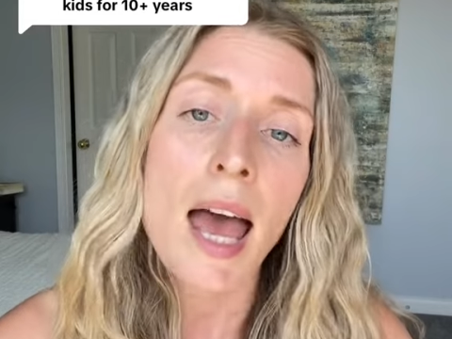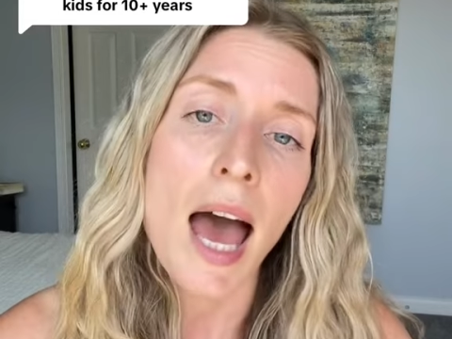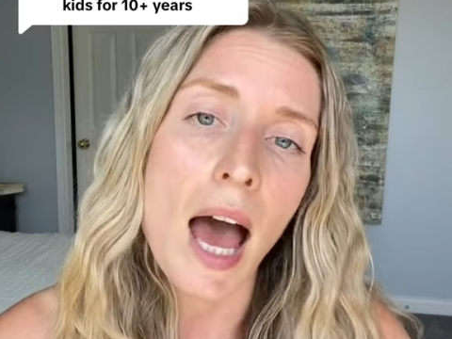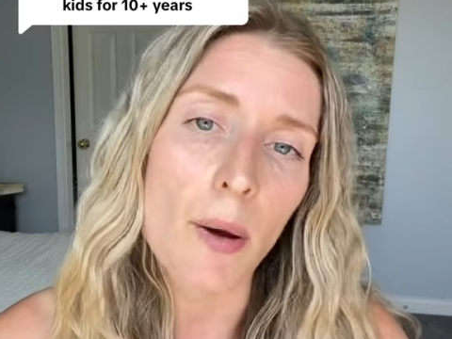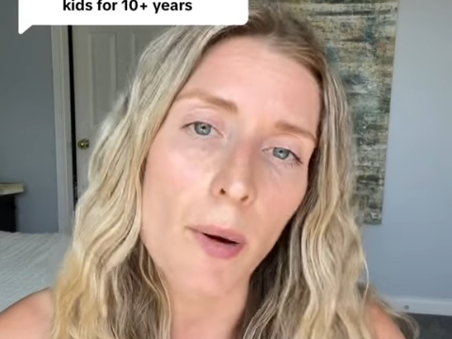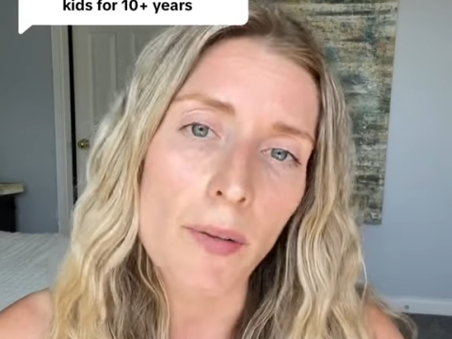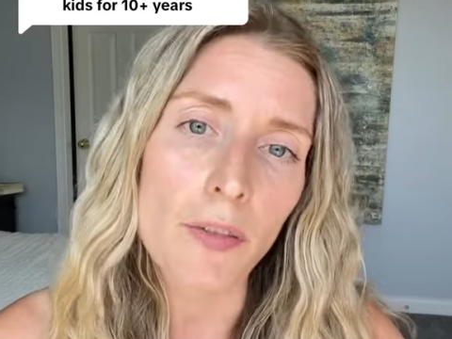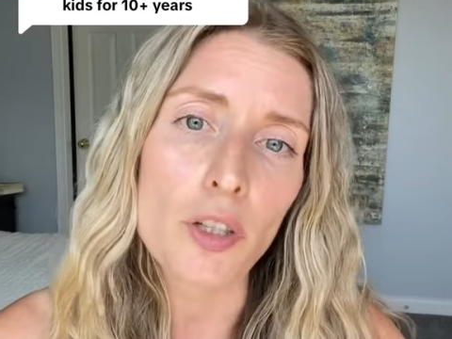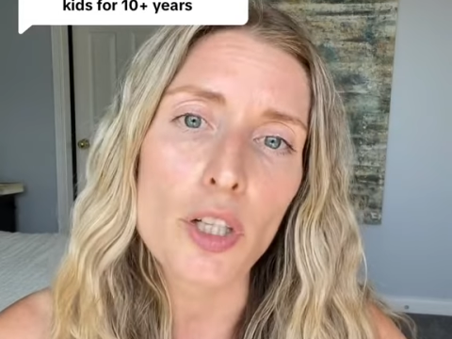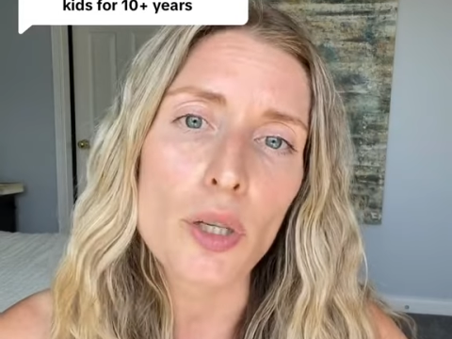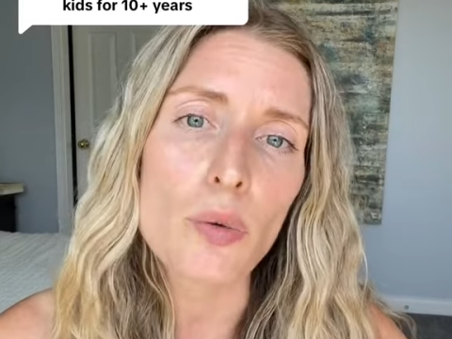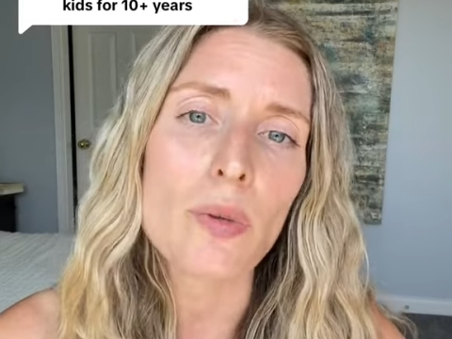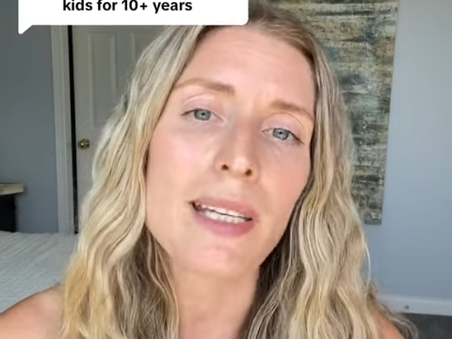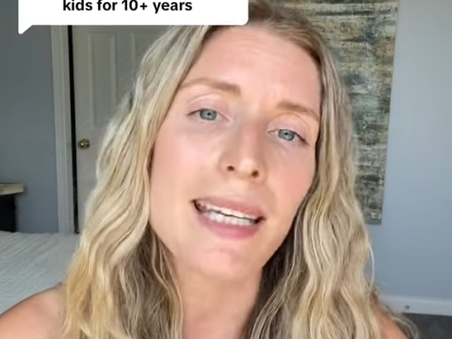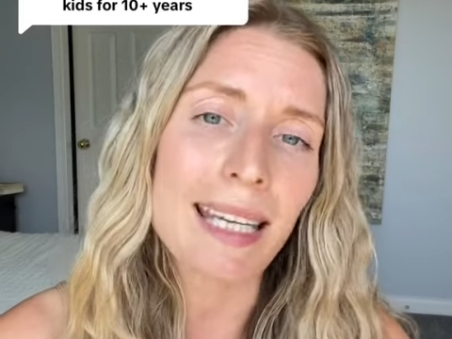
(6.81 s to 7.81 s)
However,
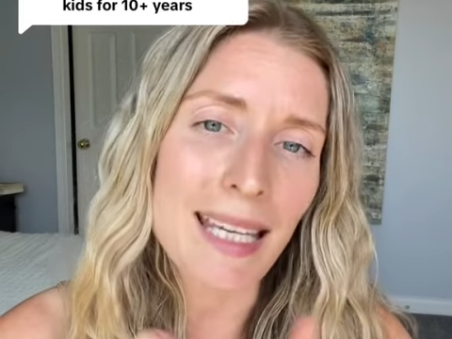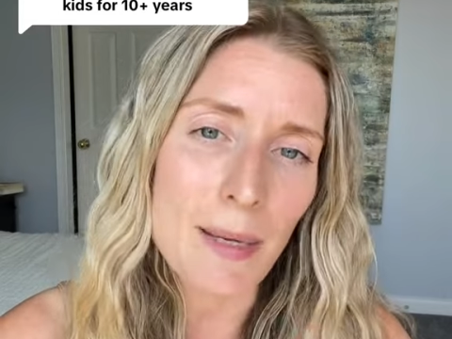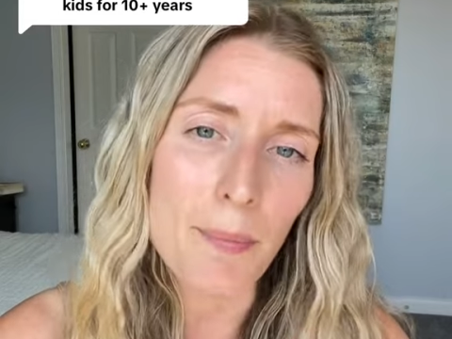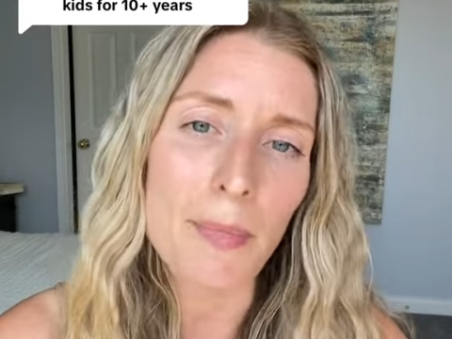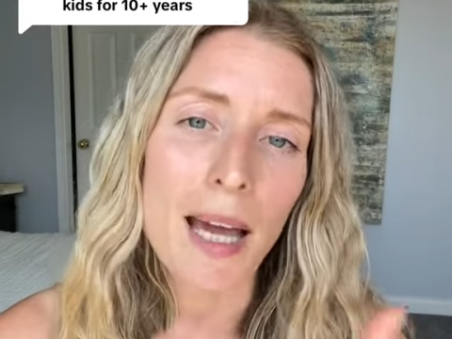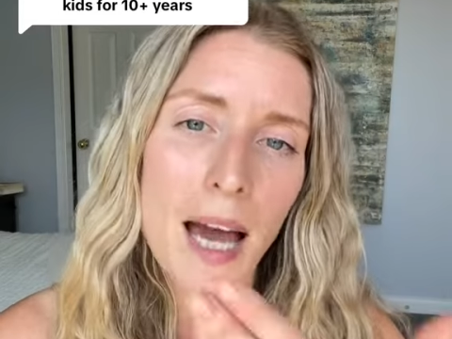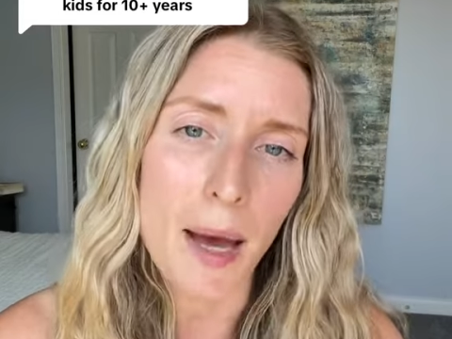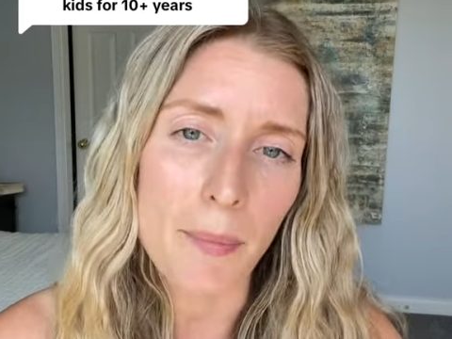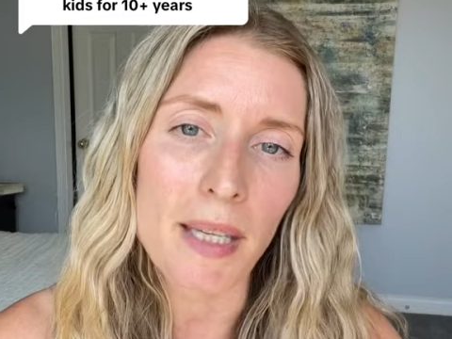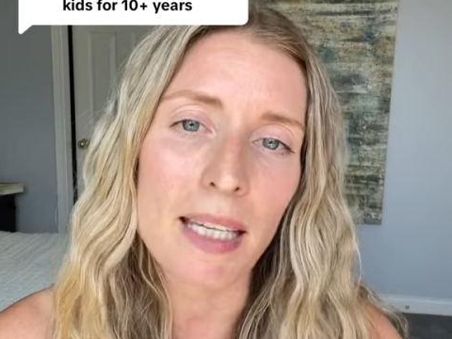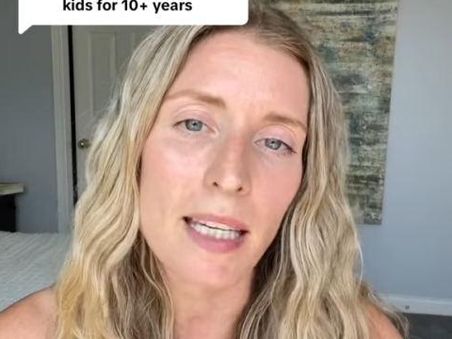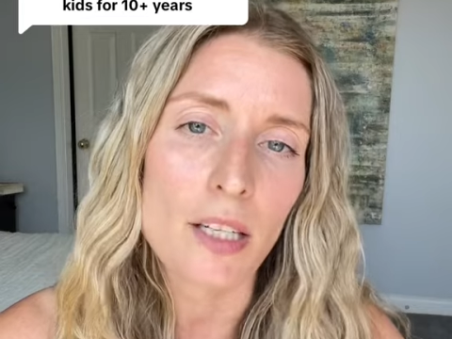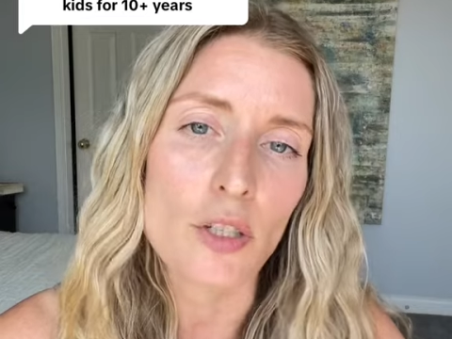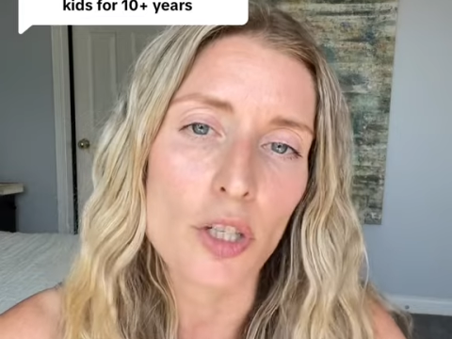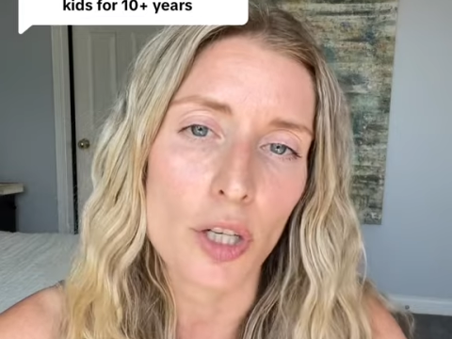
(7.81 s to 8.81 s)
you keep coming
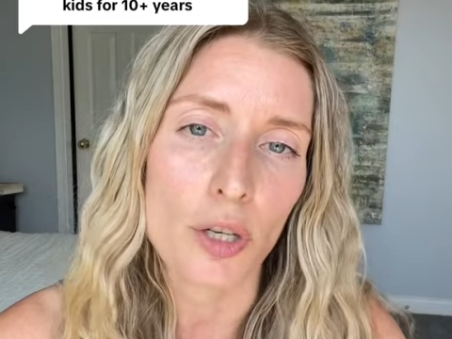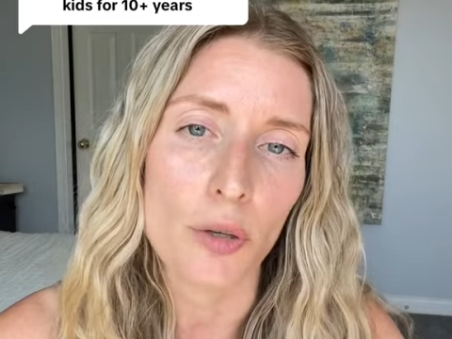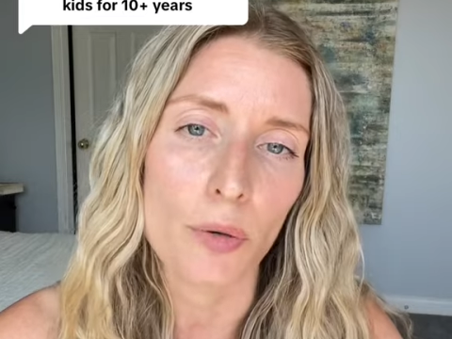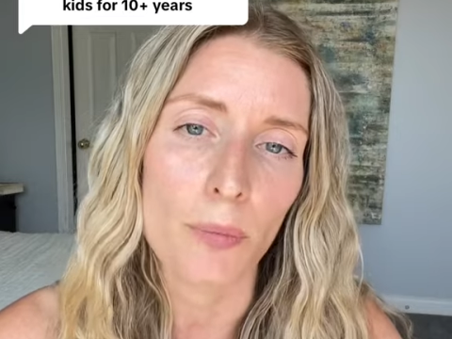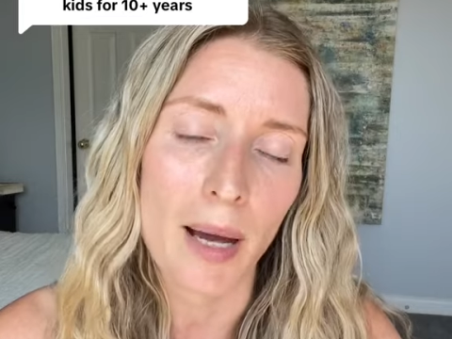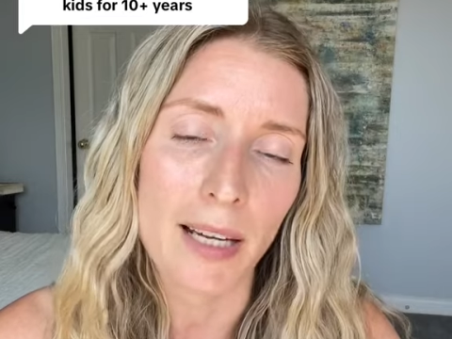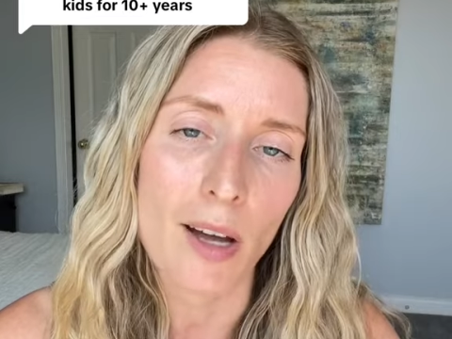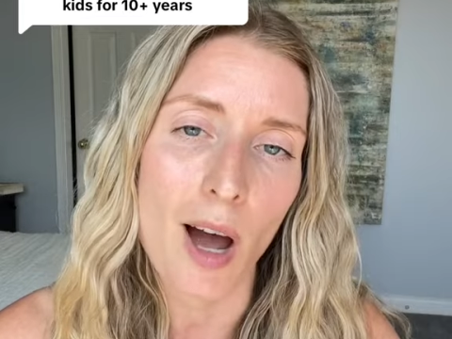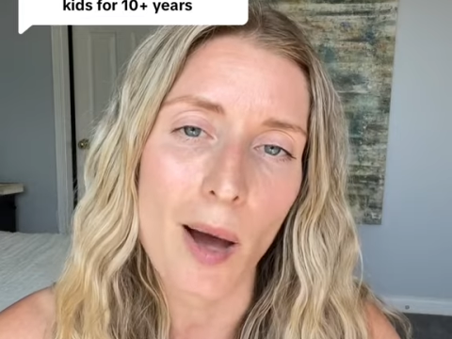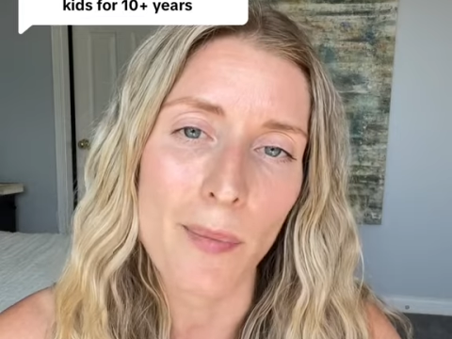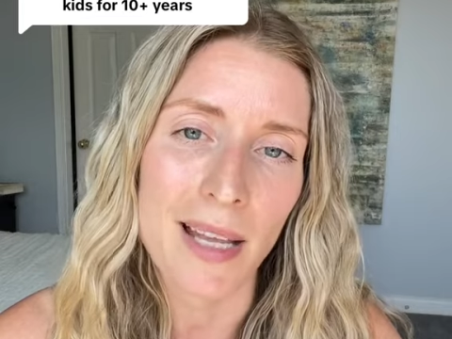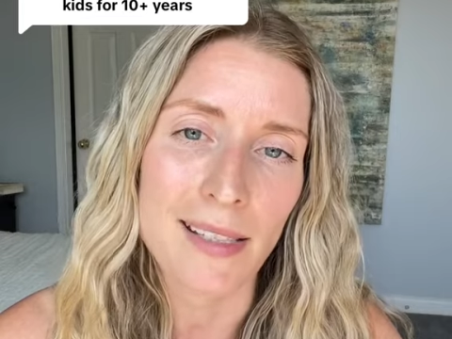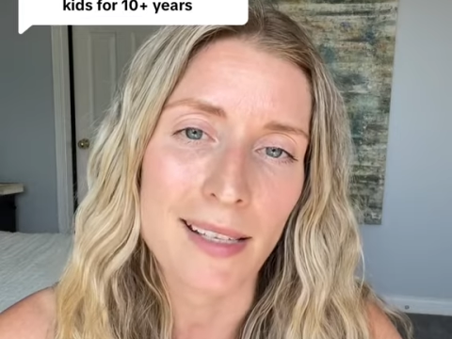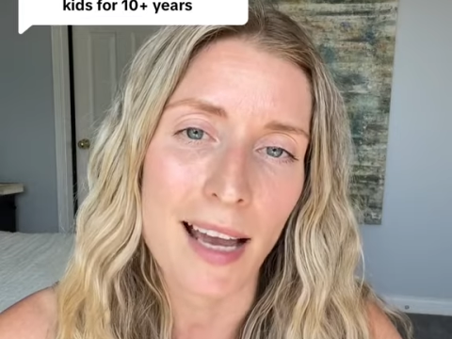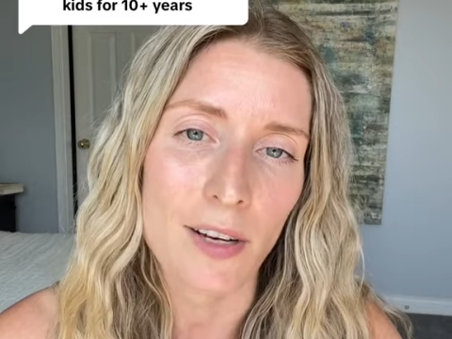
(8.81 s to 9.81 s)
into my
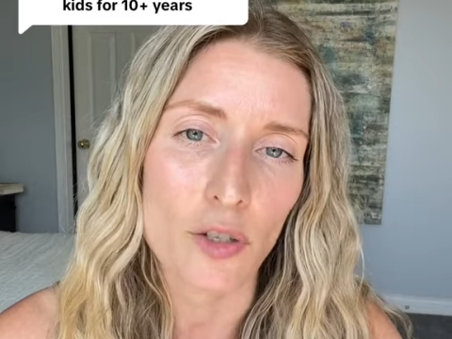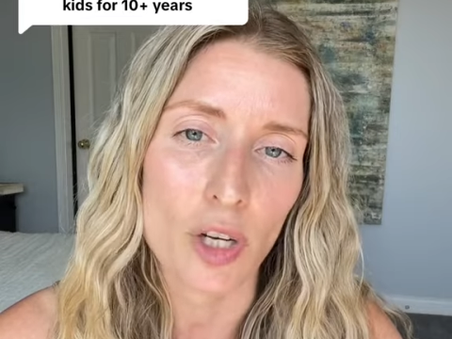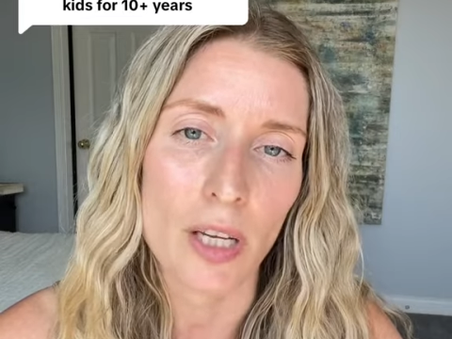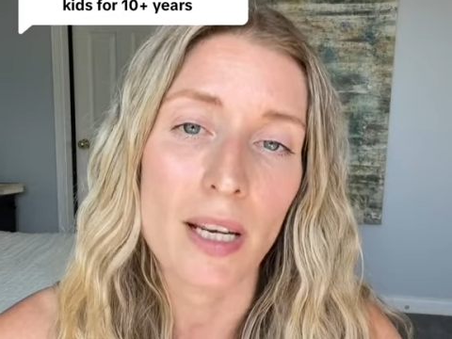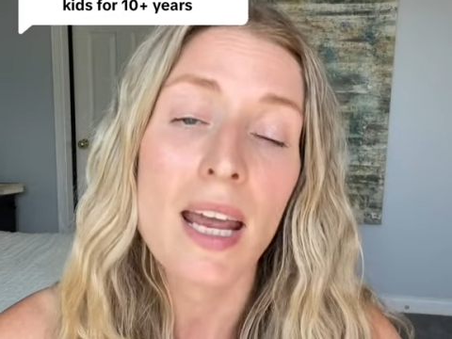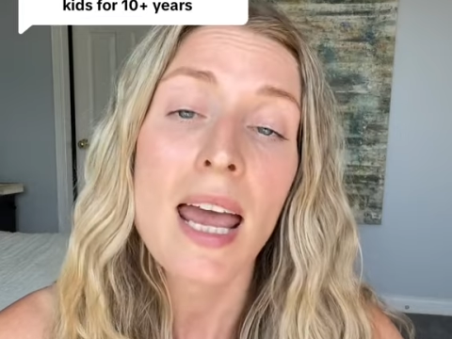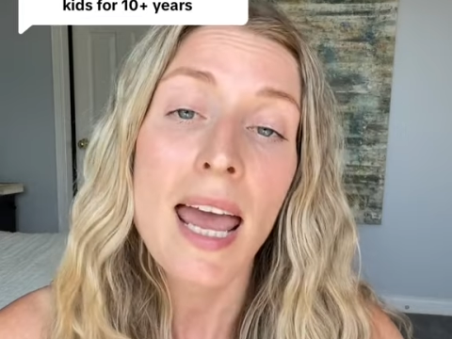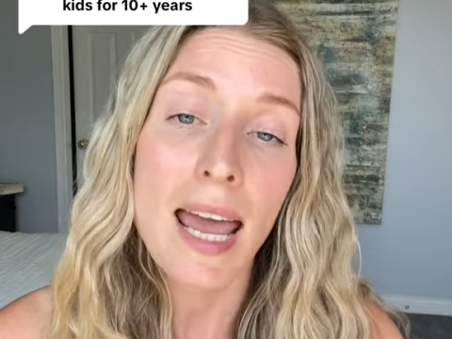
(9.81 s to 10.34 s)
comment section